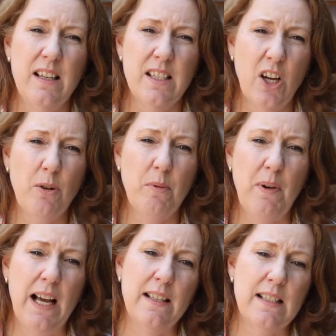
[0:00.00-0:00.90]
to help them
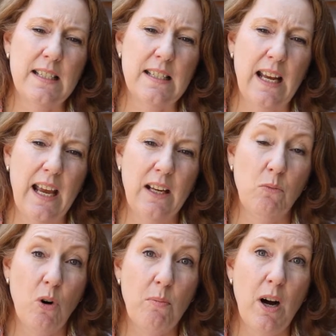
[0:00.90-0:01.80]
understand
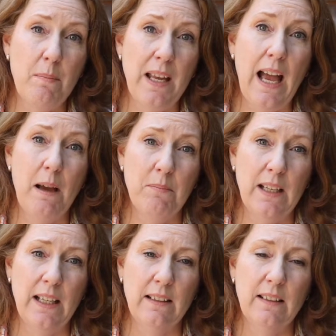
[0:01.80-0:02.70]
what might be
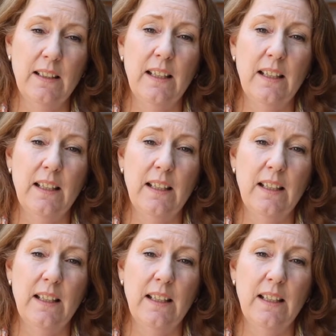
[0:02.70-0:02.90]
happening